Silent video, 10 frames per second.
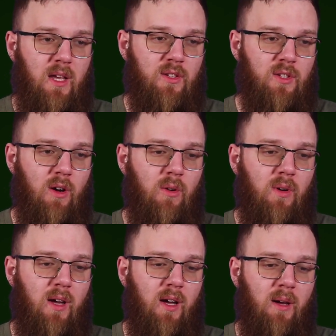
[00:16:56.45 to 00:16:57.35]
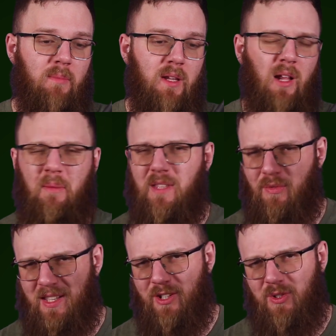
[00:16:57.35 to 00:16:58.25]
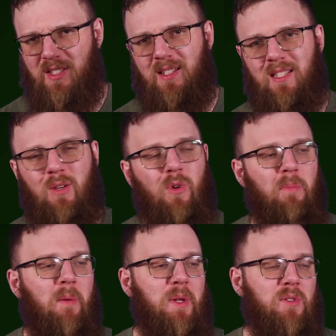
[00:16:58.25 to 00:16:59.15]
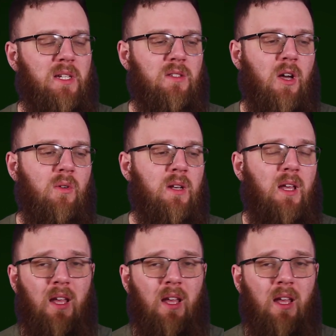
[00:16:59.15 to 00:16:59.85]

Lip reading: So I'm definitely interested to see where Palmetto State's going.